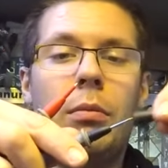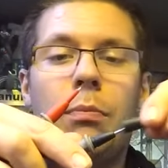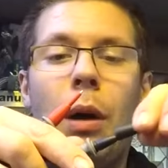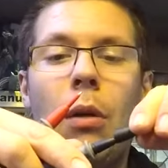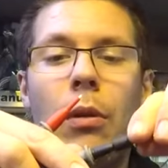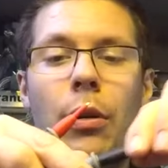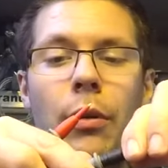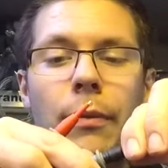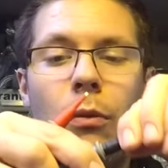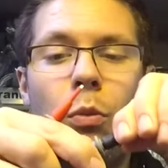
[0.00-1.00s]

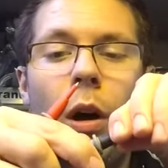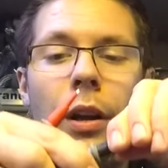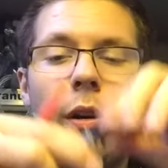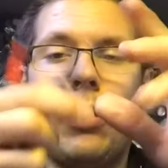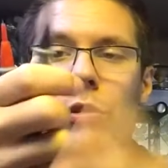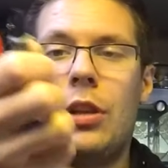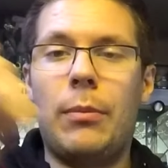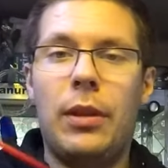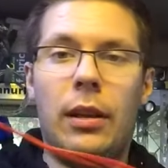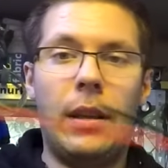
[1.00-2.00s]
power wire or
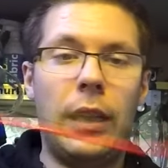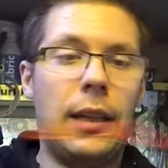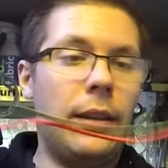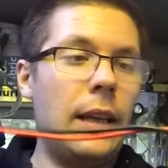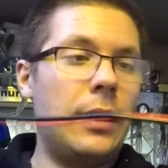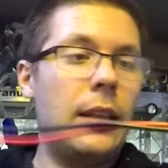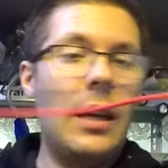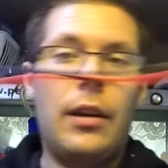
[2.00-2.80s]
something like that.